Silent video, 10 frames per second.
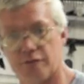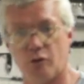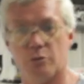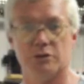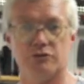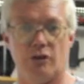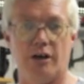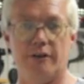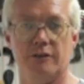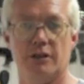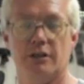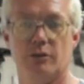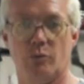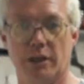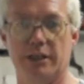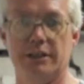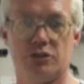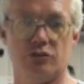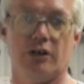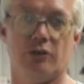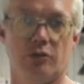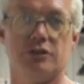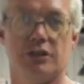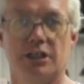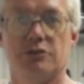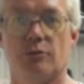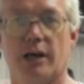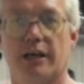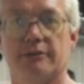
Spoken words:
4-wheel drive Willys truck or station wagon.